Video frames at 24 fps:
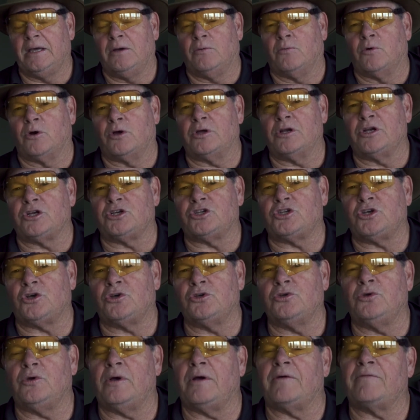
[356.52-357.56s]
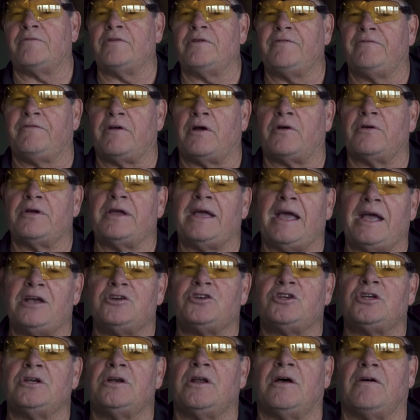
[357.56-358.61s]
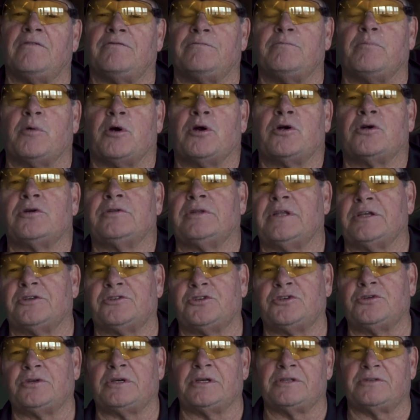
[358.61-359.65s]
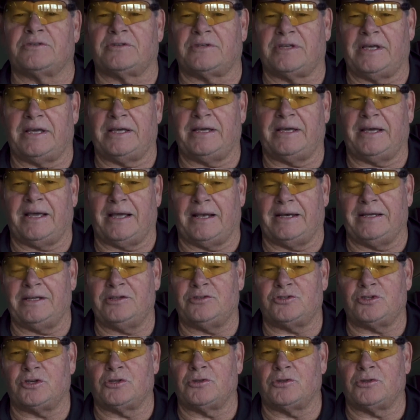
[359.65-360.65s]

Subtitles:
We're going to show you every variation of bird that you can see at each